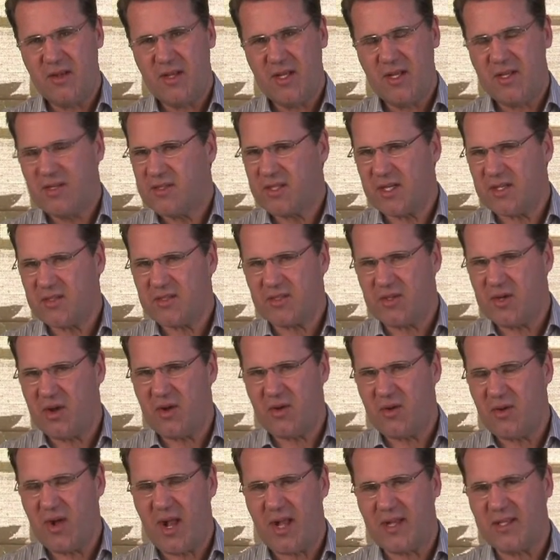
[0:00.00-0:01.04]
He says,
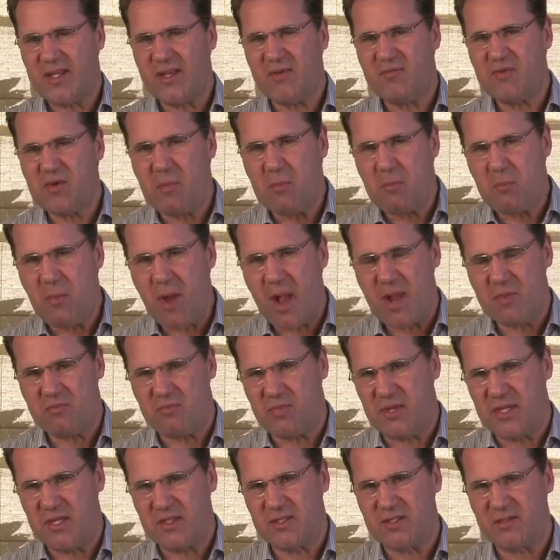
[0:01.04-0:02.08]
"No, I give you my
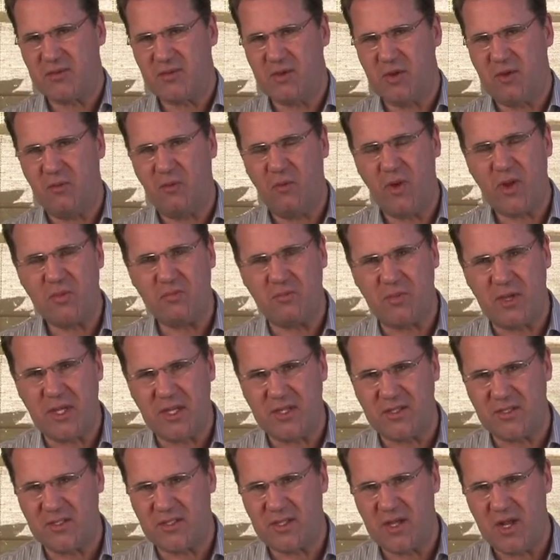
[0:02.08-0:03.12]
peace." What
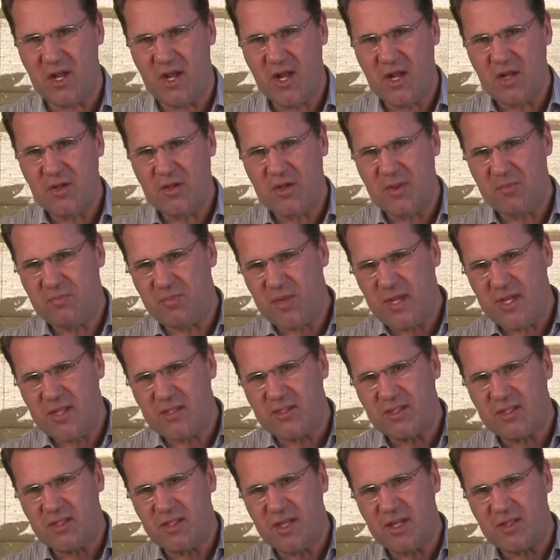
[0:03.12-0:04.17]
peace? The
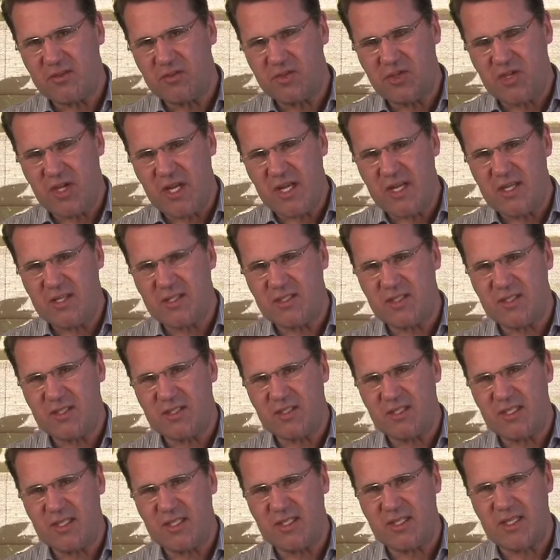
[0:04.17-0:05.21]
peace that
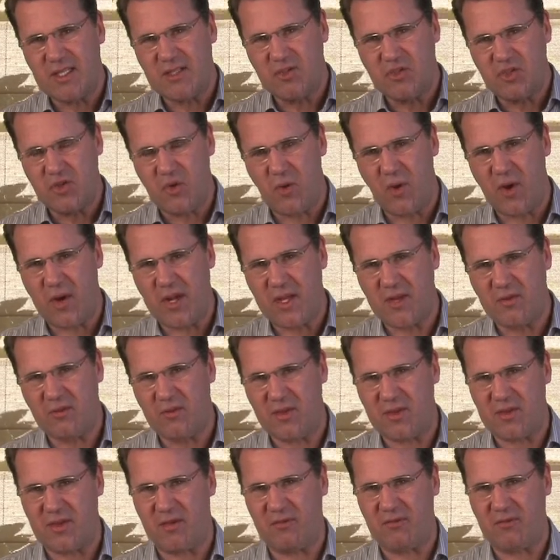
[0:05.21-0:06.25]
Jesus is enjoying
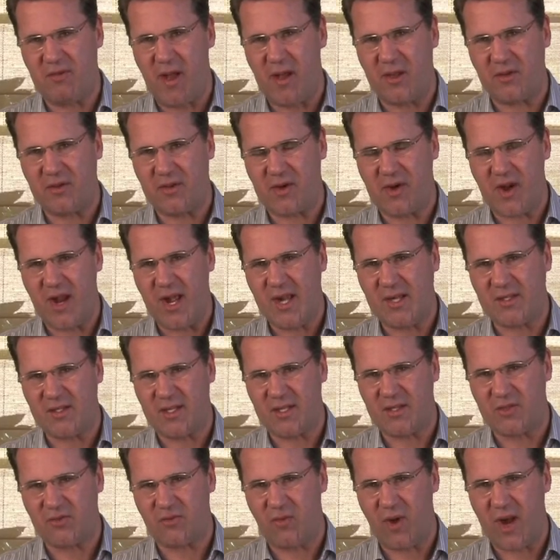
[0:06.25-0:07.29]
with the Father at
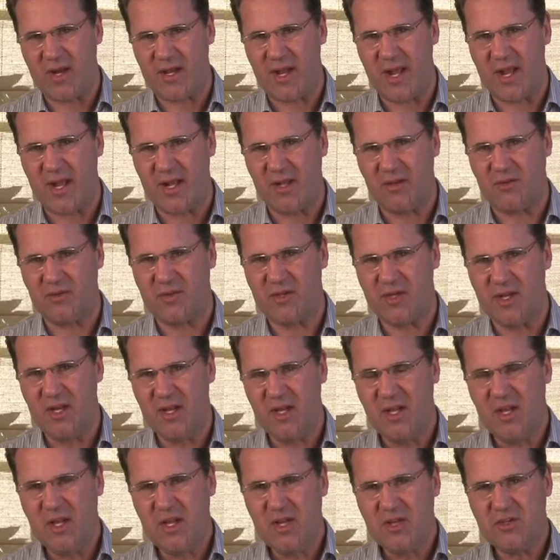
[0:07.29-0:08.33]
his right hand.
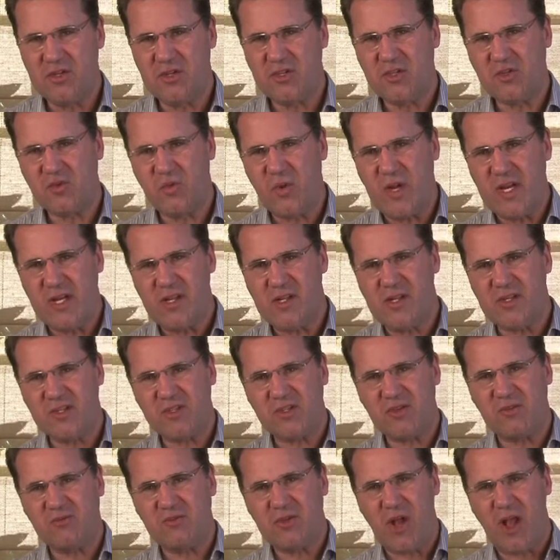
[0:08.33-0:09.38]
The
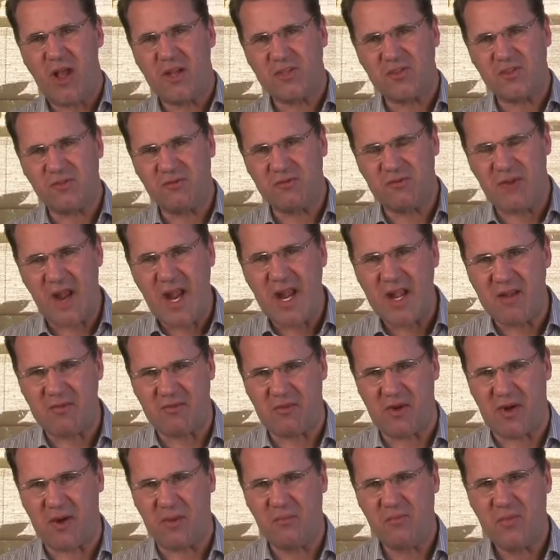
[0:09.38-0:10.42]
sweetness of God's
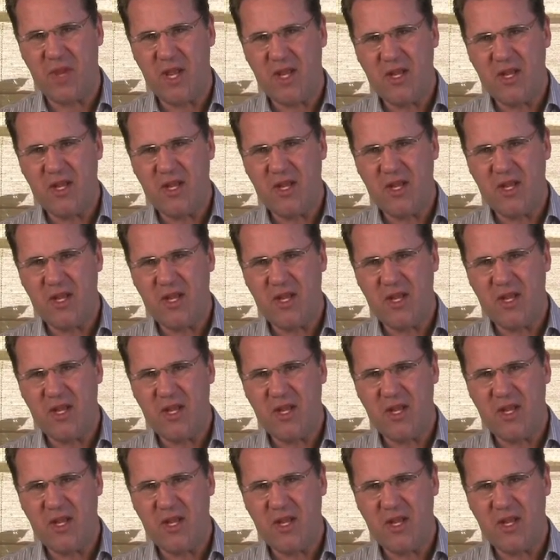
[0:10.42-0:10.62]
favor.